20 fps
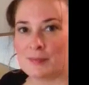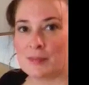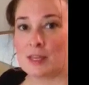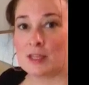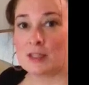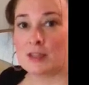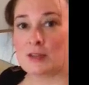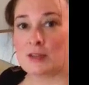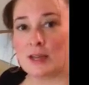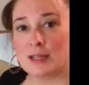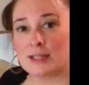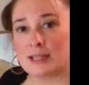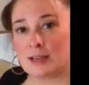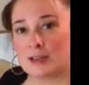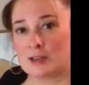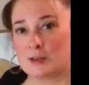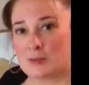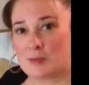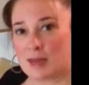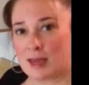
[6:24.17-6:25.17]
so that's how
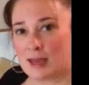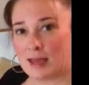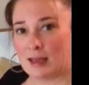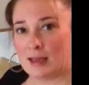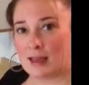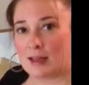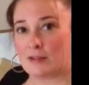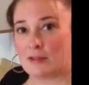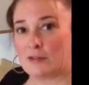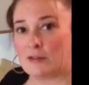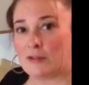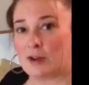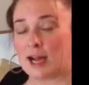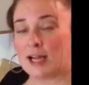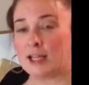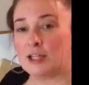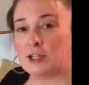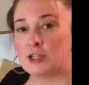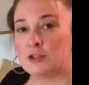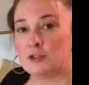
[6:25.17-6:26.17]
you make a
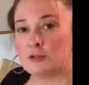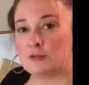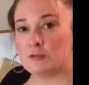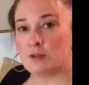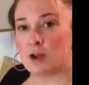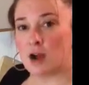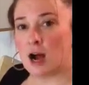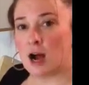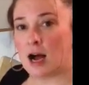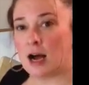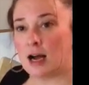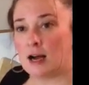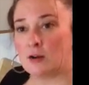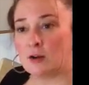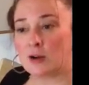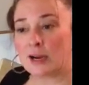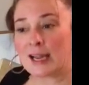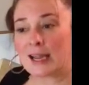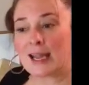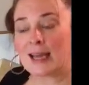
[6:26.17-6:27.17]
fresh, raw,
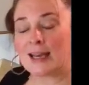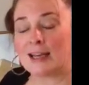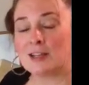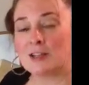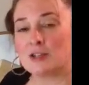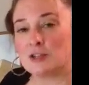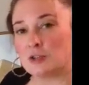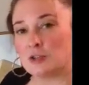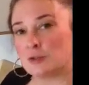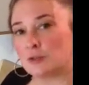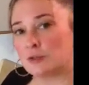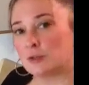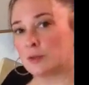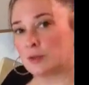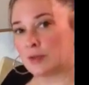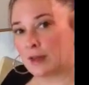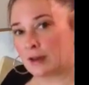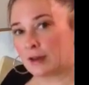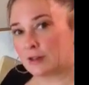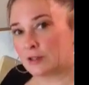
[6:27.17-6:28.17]
organic juice
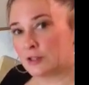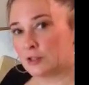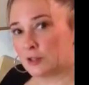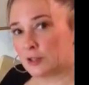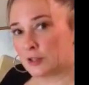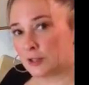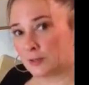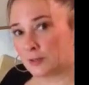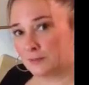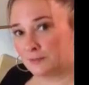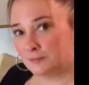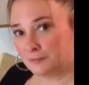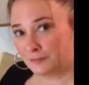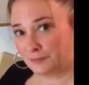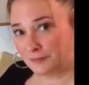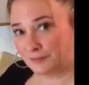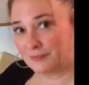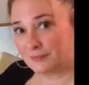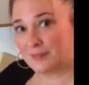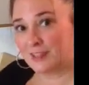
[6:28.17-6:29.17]
without a juicer.
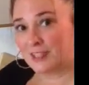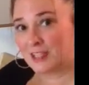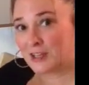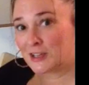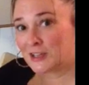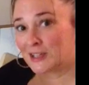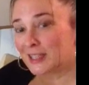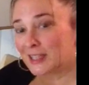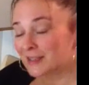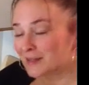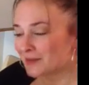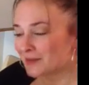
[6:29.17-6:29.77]
Cheers!